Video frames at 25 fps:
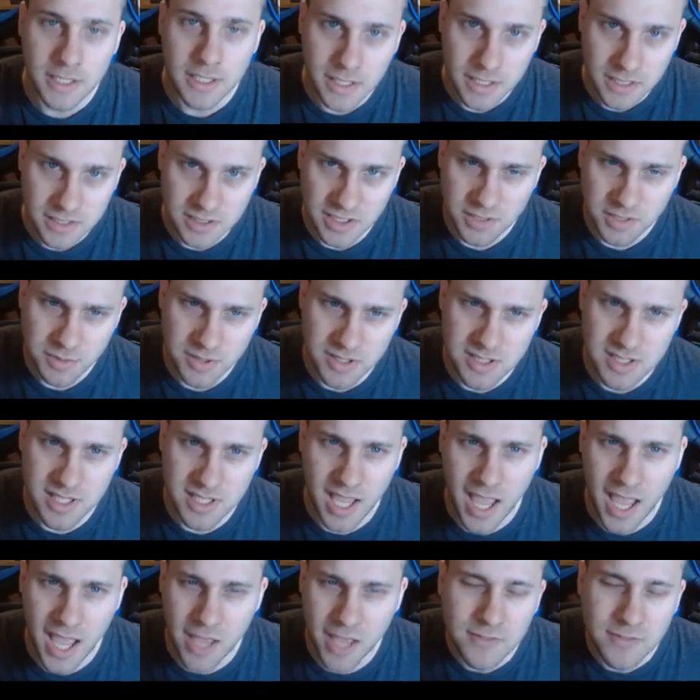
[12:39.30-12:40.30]
Just because they
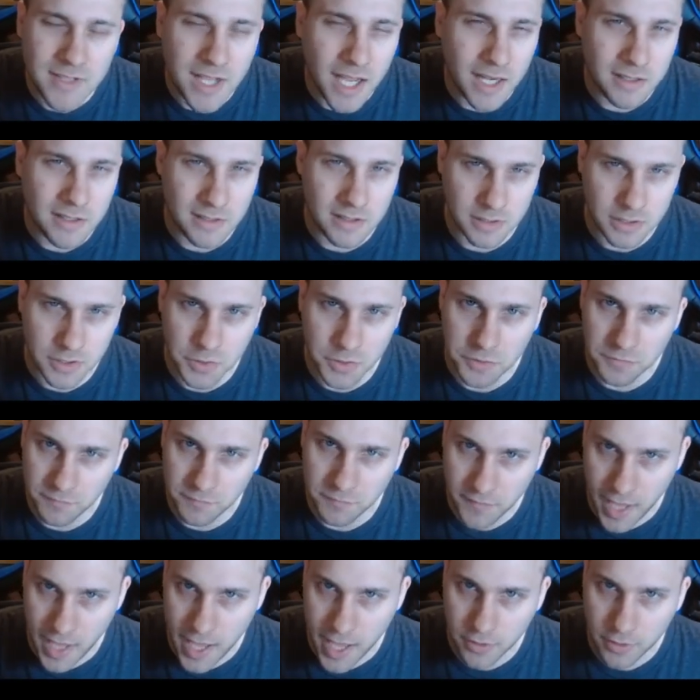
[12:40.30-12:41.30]
have gotten a little
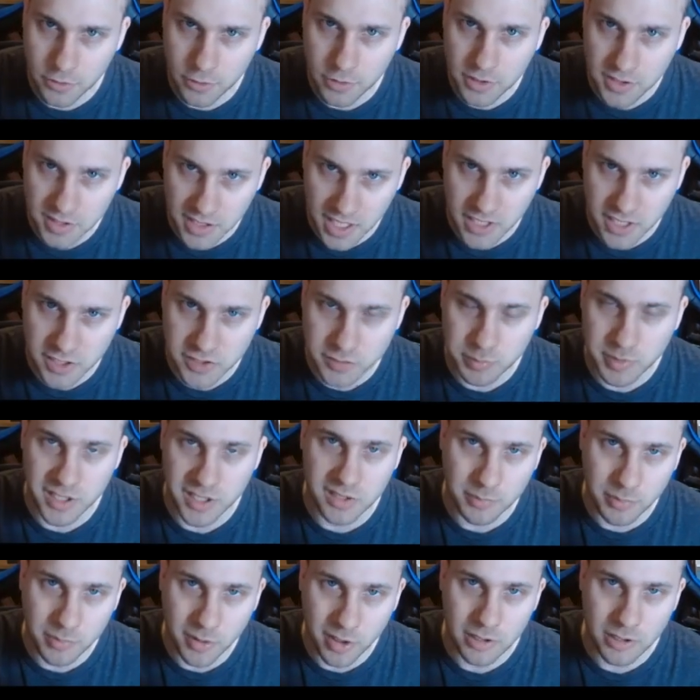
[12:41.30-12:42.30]
fatter in the HP
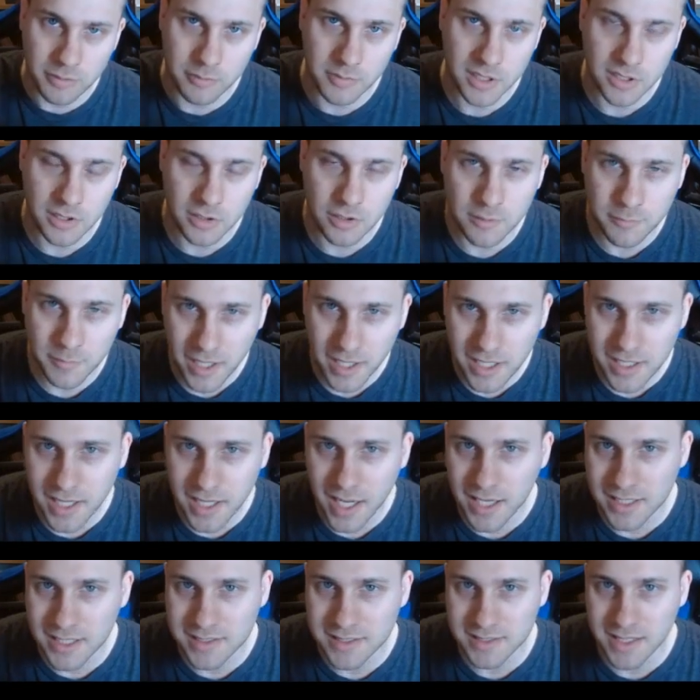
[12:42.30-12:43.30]
department, you may
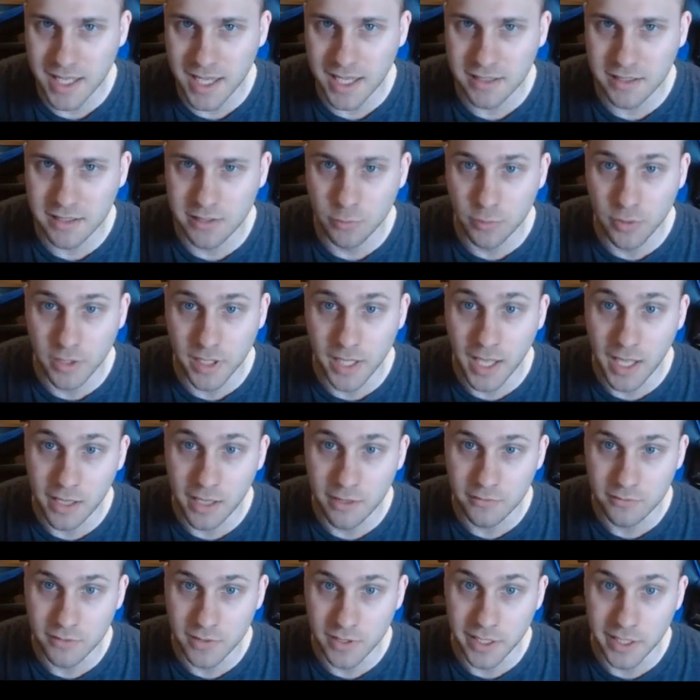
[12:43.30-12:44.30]
not exactly want to
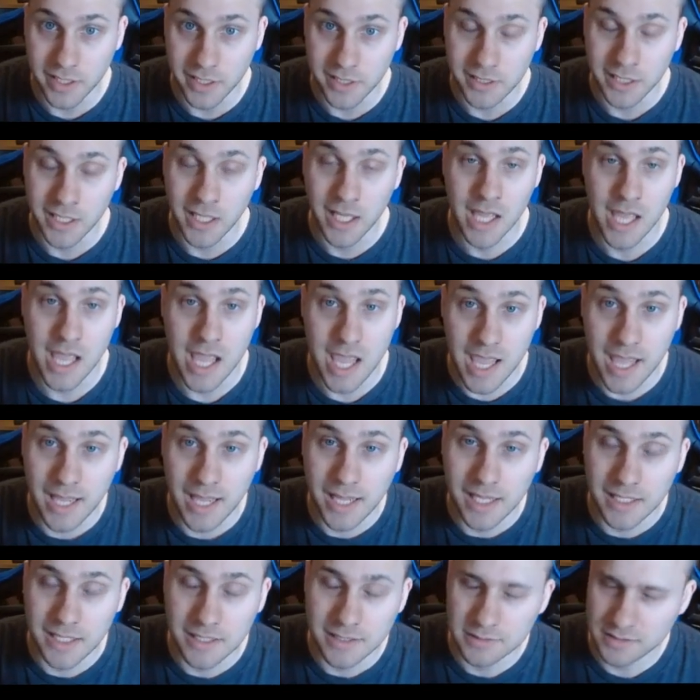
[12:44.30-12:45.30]
have like
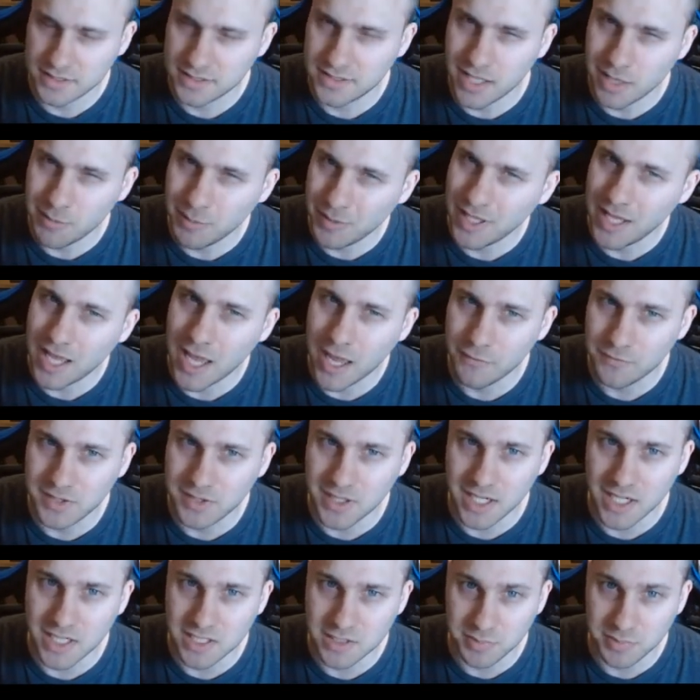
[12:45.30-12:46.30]
8
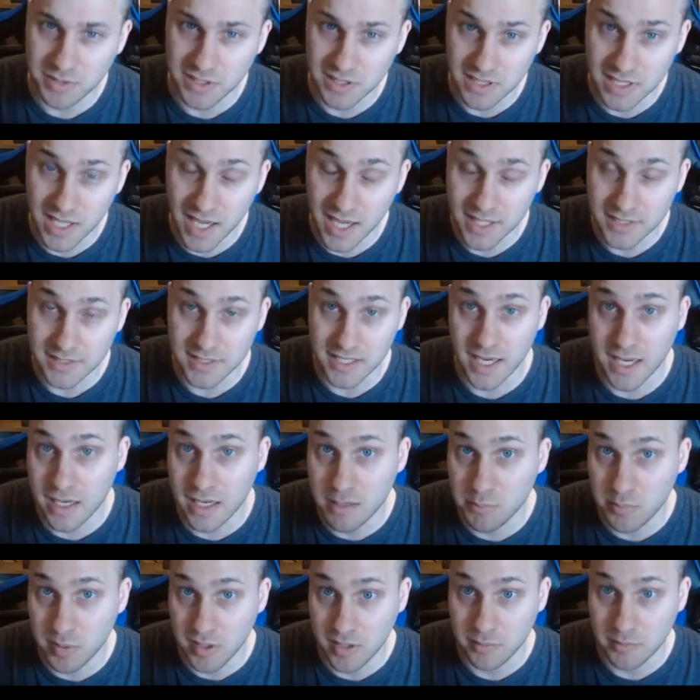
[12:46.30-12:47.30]
semi-hefty HP guys and
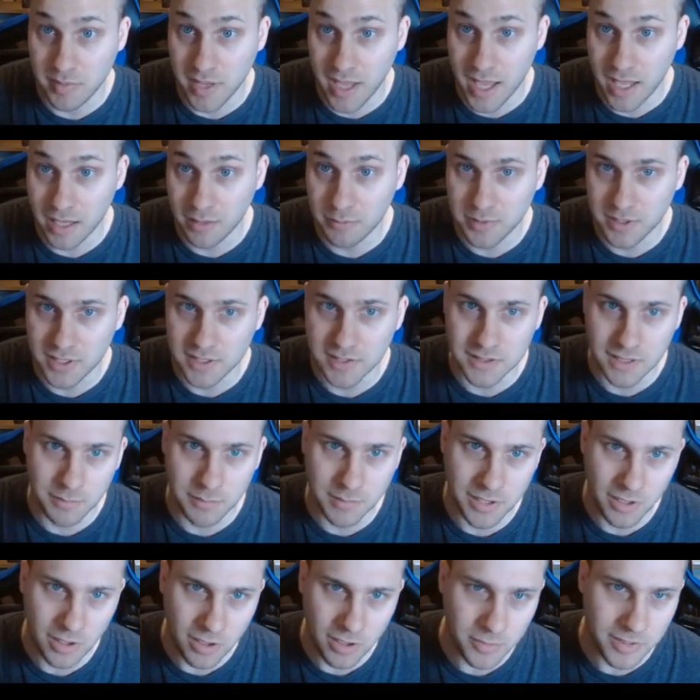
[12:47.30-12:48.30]
a big bad. Because, I
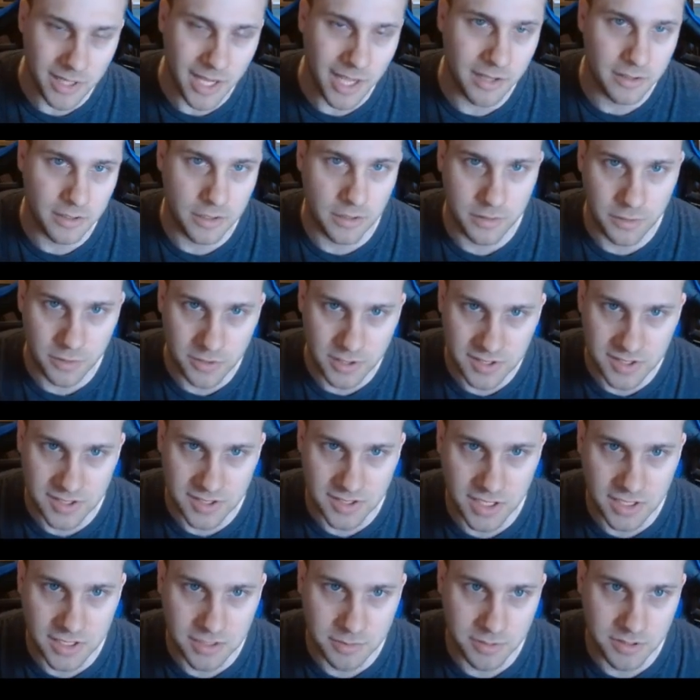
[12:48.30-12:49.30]
mean, all reality,
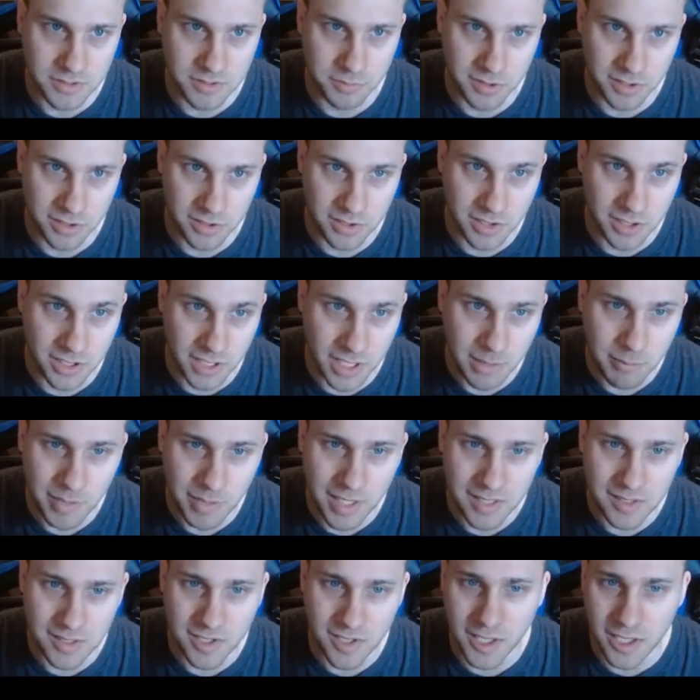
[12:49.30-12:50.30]
36 HP is pretty good. It
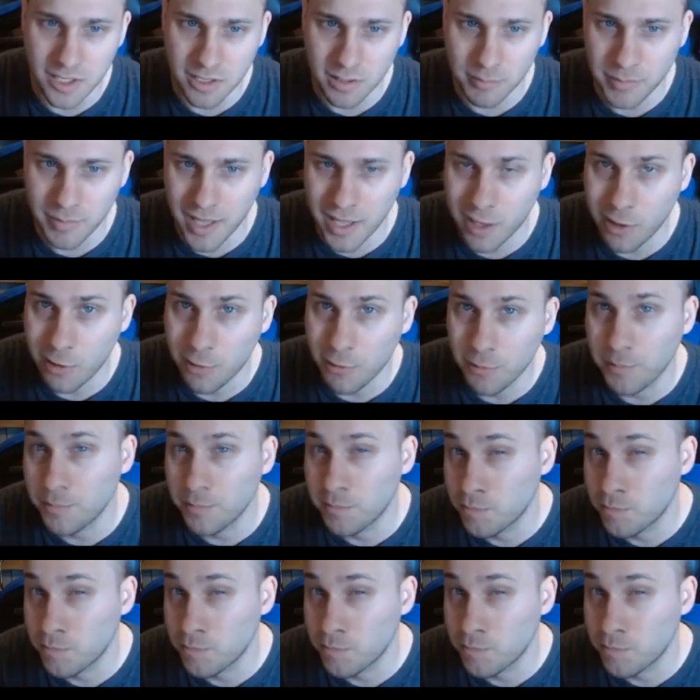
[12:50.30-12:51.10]
may take about